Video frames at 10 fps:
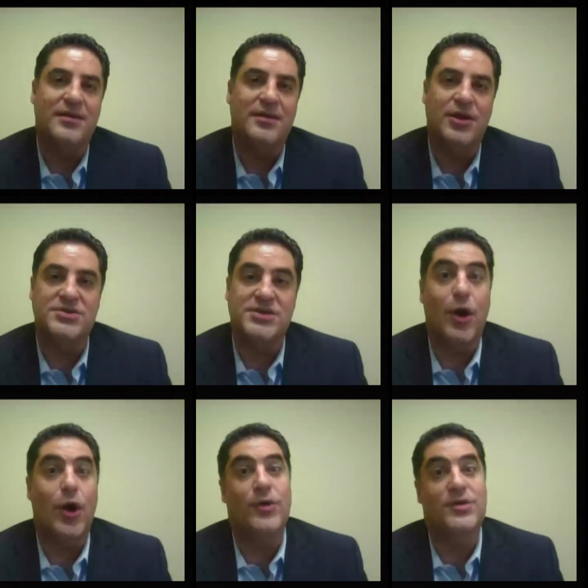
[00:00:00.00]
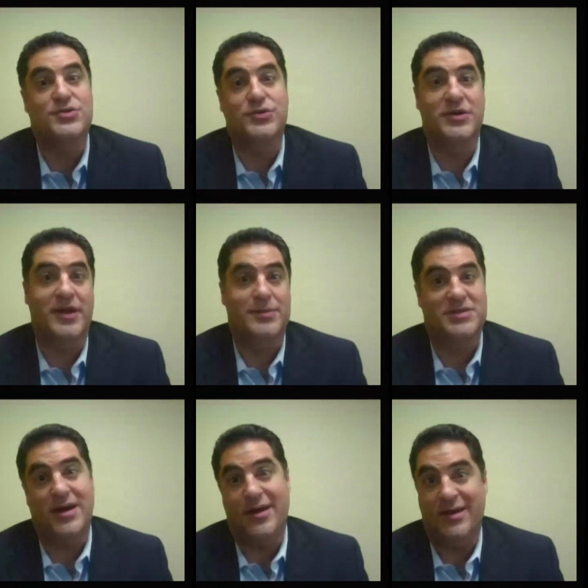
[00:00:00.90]
You know, saying, "Oh, his real name is
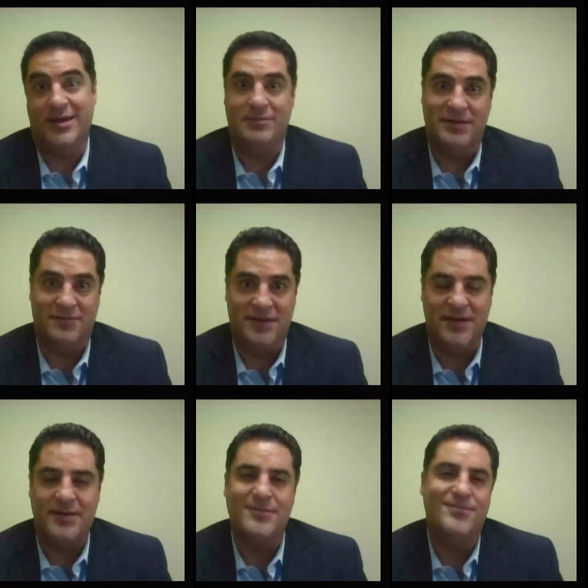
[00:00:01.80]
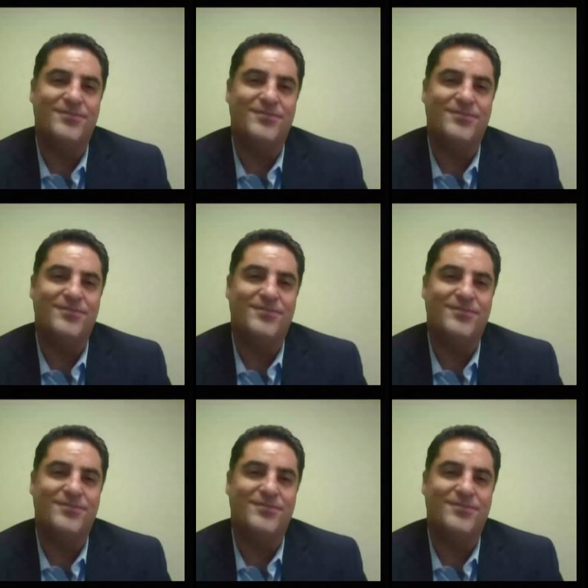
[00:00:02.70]
Chaim Levine."